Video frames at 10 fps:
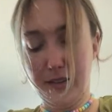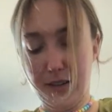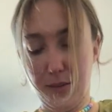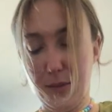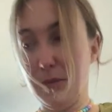
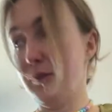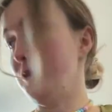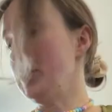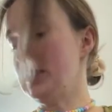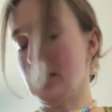That'll be my
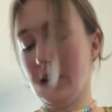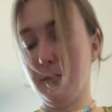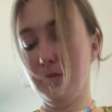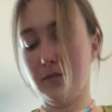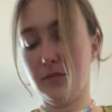first
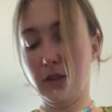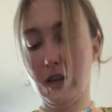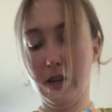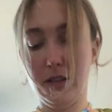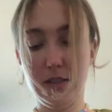time,
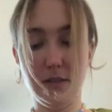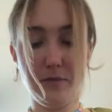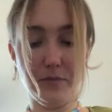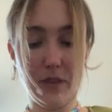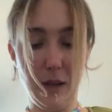and
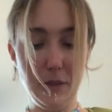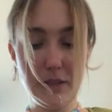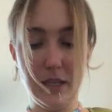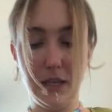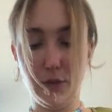I'm
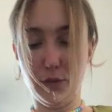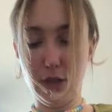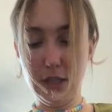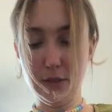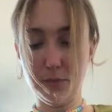excited for
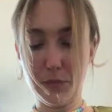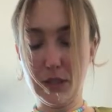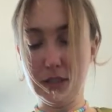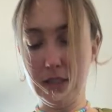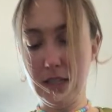it
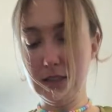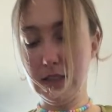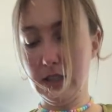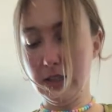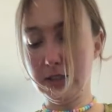because
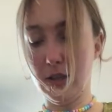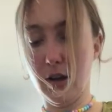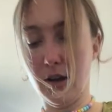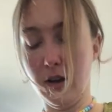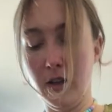last year I
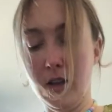saw